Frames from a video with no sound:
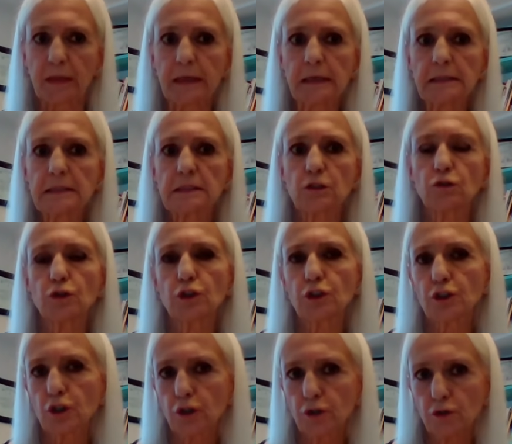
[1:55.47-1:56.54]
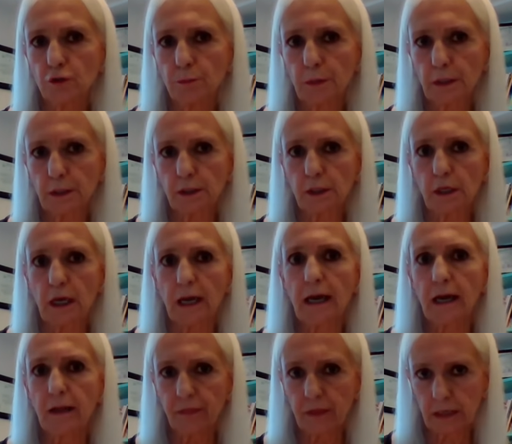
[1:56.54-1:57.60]
is to determine
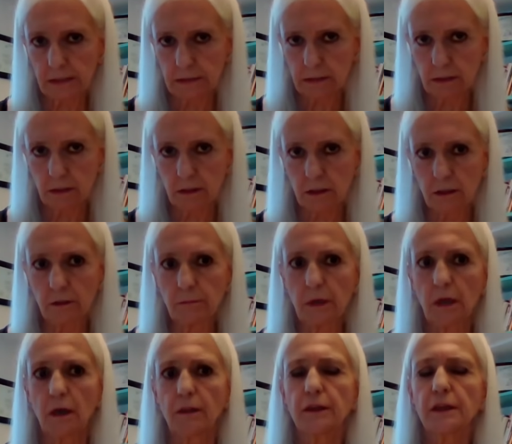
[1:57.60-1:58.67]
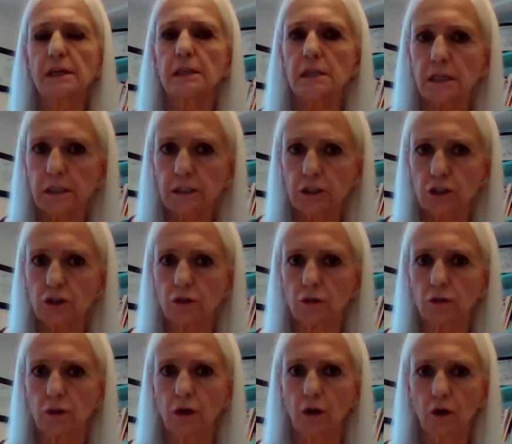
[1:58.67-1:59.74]
at that time the
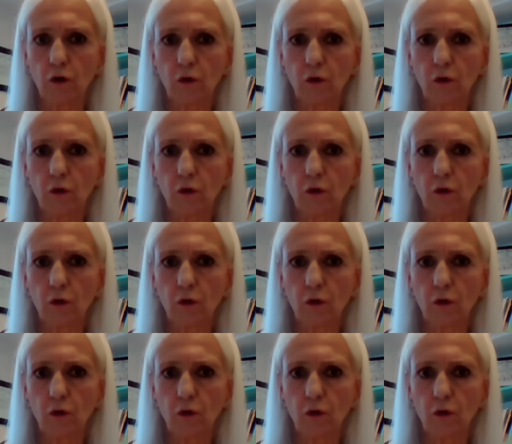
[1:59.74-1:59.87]
initial